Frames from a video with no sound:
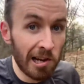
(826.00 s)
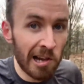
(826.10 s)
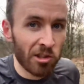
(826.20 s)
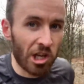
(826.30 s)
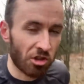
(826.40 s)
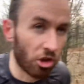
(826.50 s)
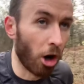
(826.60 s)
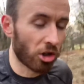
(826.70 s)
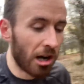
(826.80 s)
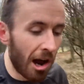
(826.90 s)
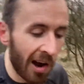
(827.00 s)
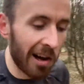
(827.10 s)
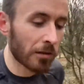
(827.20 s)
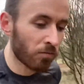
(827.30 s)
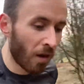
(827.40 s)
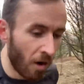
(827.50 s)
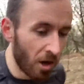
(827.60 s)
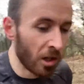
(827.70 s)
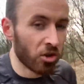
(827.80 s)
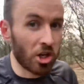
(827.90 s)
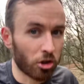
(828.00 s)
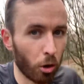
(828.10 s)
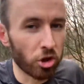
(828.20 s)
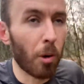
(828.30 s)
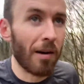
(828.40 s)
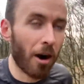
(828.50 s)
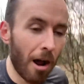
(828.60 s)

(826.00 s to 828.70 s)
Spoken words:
change socks, change clothes, whatever.